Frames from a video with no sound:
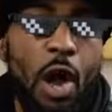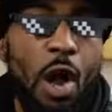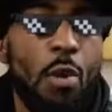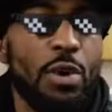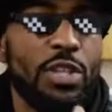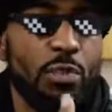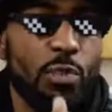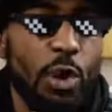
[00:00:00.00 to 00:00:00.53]

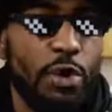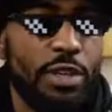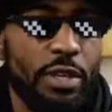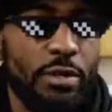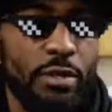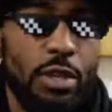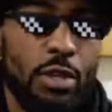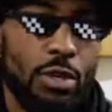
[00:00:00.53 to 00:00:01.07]
working,
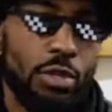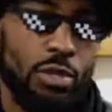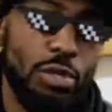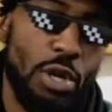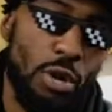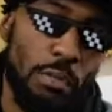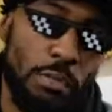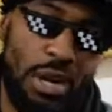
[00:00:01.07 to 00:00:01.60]
you
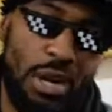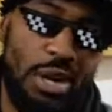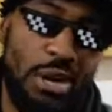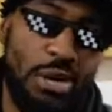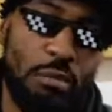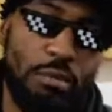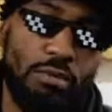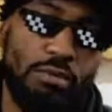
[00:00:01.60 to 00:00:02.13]
know. But
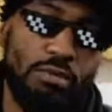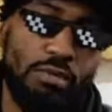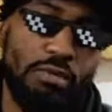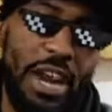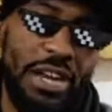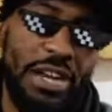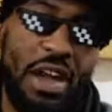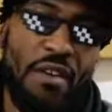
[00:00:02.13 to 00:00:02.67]
right
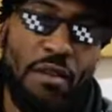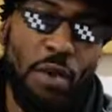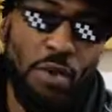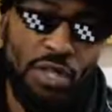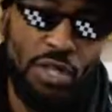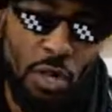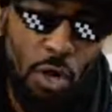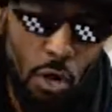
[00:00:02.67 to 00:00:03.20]
now
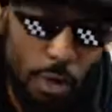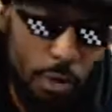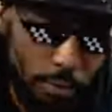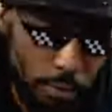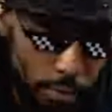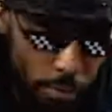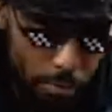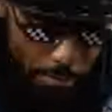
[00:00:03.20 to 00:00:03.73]
focusing on
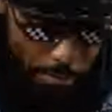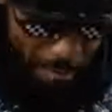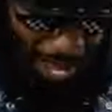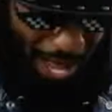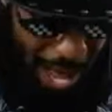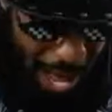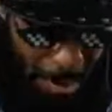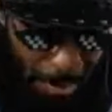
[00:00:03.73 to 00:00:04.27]
my
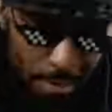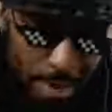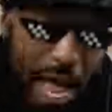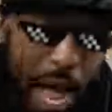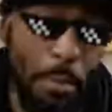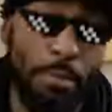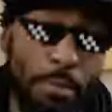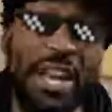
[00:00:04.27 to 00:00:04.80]

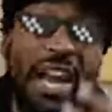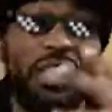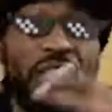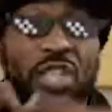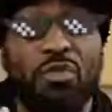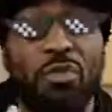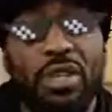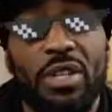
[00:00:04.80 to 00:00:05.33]
album that I just
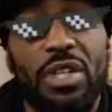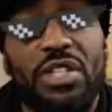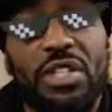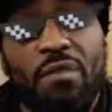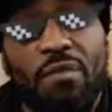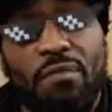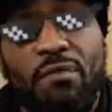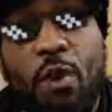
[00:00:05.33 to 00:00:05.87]
released and
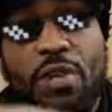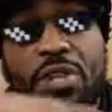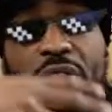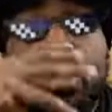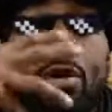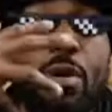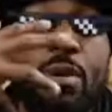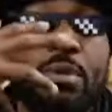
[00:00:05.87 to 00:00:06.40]
focusing
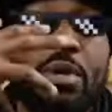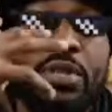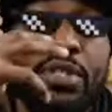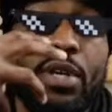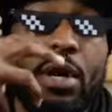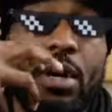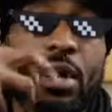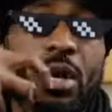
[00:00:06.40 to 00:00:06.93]
on this
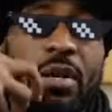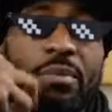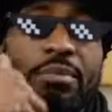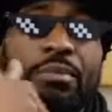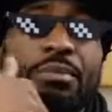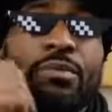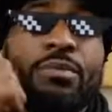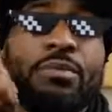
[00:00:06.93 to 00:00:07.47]

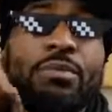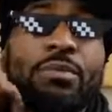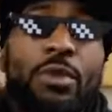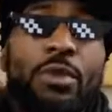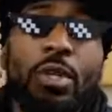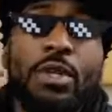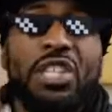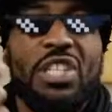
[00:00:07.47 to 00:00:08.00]

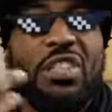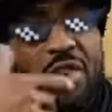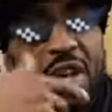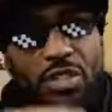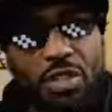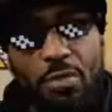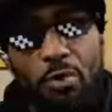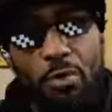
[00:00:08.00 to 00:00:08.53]
this
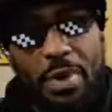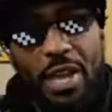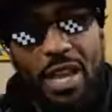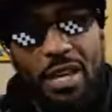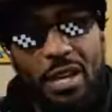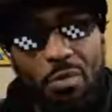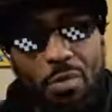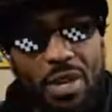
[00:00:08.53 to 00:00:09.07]
festival, man.
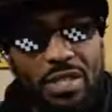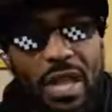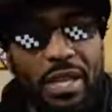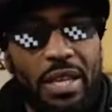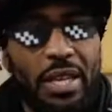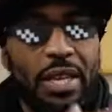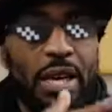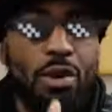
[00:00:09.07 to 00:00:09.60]
And once I get
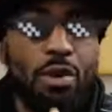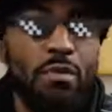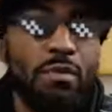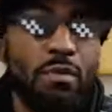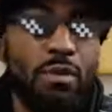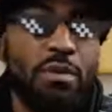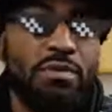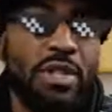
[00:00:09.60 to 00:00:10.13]
that over
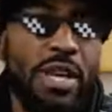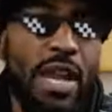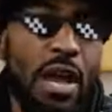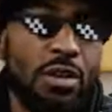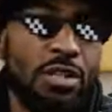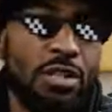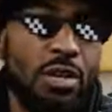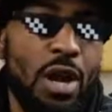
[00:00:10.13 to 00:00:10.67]
with, then I'll
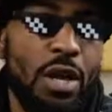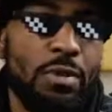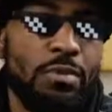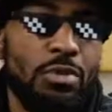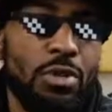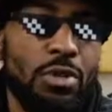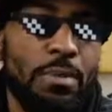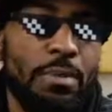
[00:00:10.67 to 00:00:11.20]
start, you know
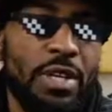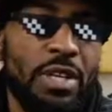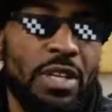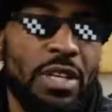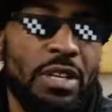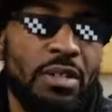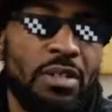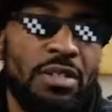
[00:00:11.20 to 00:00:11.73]
what I mean,
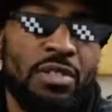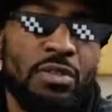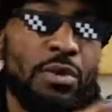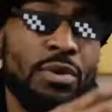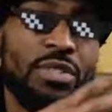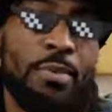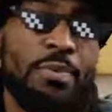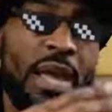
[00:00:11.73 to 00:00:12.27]
sort
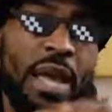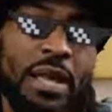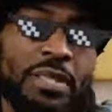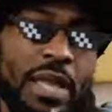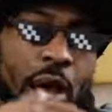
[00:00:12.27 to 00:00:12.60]
some things out and